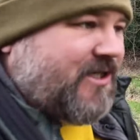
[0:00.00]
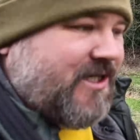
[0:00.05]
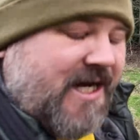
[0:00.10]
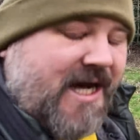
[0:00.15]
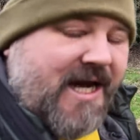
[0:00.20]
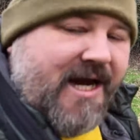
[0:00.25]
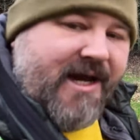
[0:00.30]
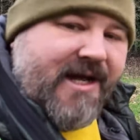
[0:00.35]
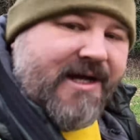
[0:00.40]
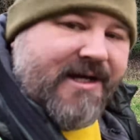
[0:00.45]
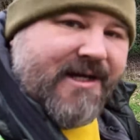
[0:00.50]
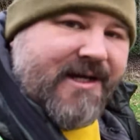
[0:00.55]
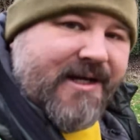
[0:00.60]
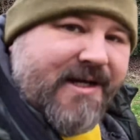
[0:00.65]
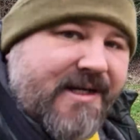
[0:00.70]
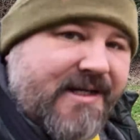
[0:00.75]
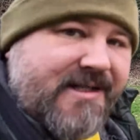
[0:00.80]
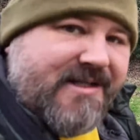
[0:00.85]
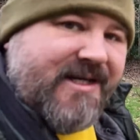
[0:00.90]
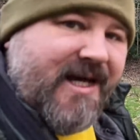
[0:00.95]
tonight
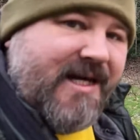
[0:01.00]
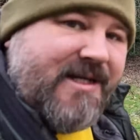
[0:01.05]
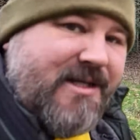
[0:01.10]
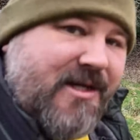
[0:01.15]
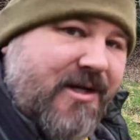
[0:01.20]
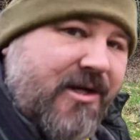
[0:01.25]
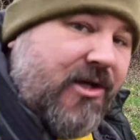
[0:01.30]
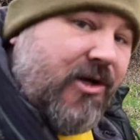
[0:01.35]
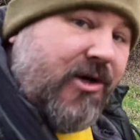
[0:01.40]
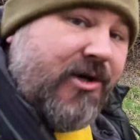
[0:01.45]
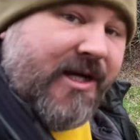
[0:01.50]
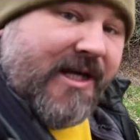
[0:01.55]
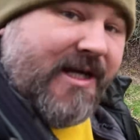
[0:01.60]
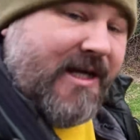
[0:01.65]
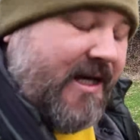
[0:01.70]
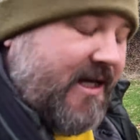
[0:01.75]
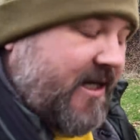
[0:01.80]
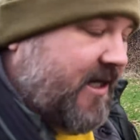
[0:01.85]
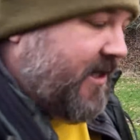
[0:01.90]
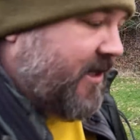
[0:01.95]
testing a load of
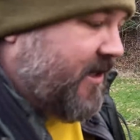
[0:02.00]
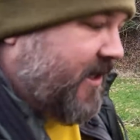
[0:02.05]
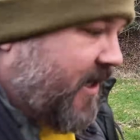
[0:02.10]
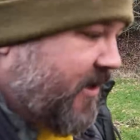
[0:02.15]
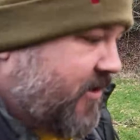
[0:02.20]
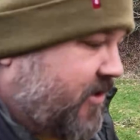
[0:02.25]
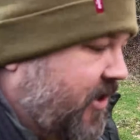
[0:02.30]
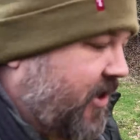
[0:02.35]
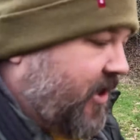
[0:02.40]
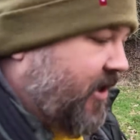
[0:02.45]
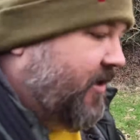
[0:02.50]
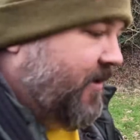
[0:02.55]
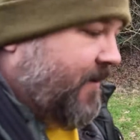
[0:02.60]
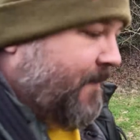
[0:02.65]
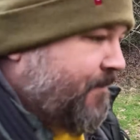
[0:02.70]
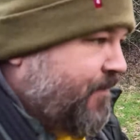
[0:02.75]
gear that I got